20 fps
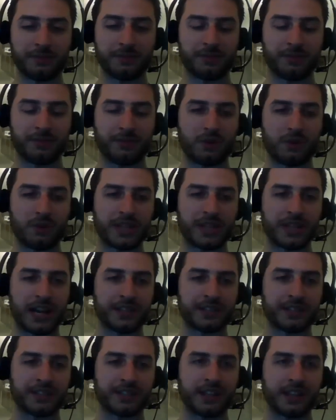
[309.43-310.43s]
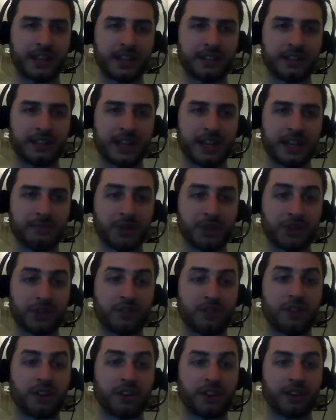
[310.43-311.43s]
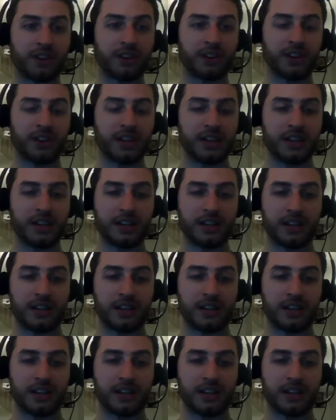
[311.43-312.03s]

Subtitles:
you can perform tasks that take much longer